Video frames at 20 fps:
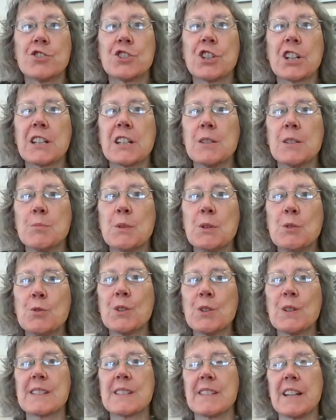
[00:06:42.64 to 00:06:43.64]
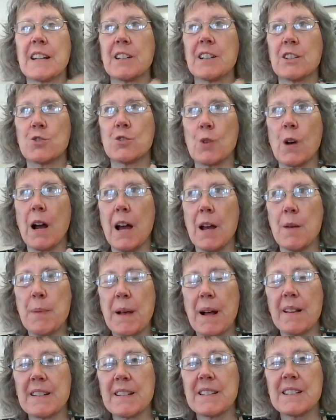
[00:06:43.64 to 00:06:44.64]
chicken manure. It's like a dry
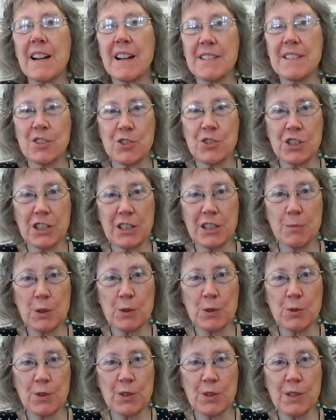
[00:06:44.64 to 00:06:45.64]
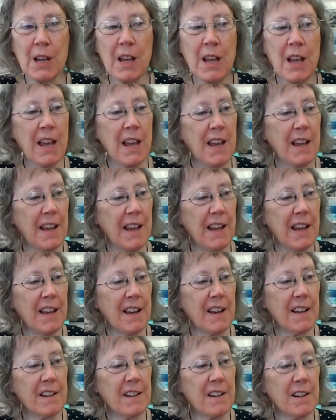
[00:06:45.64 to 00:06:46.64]
pelletized chicken manure.
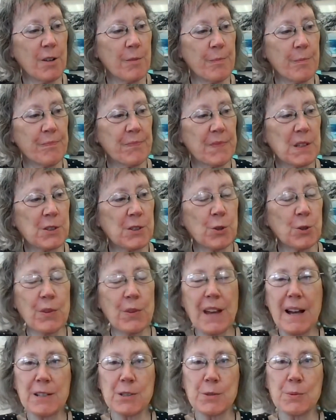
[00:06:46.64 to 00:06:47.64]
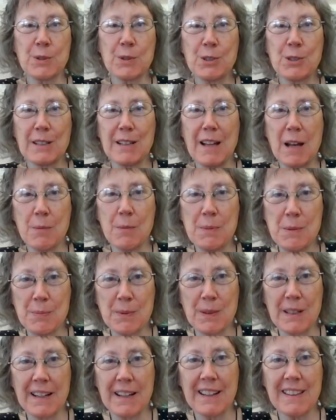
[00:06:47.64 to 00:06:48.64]
And so that's really good. A lot of
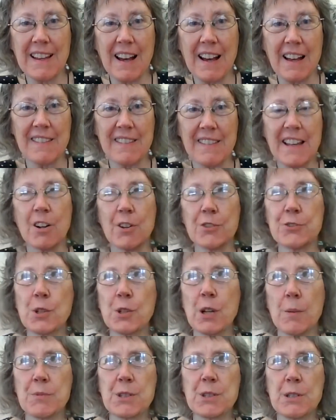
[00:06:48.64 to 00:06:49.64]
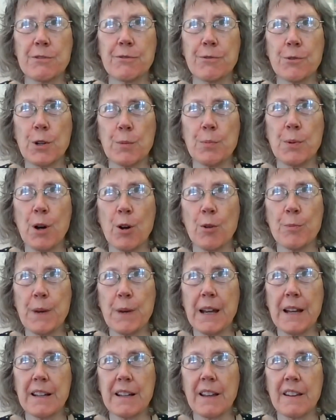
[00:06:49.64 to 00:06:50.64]
people like that. That also comes in a 40-pound
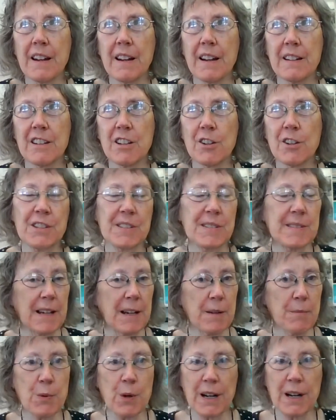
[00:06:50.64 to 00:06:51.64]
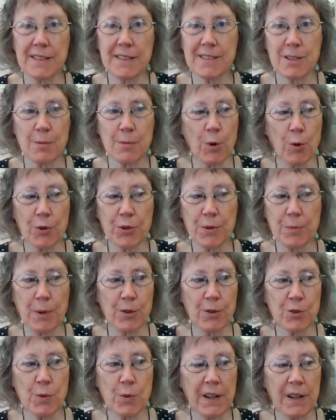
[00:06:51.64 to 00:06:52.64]
bag, and they're the same price. They're both
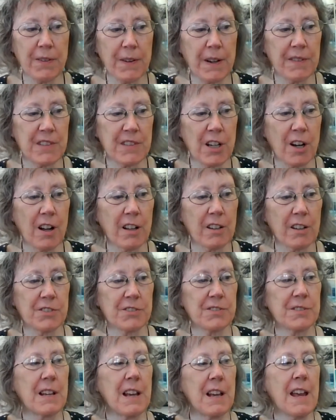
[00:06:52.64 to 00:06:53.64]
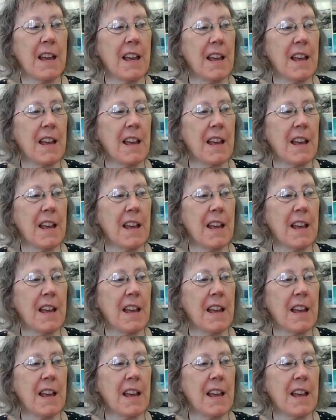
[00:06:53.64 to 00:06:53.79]
about $25.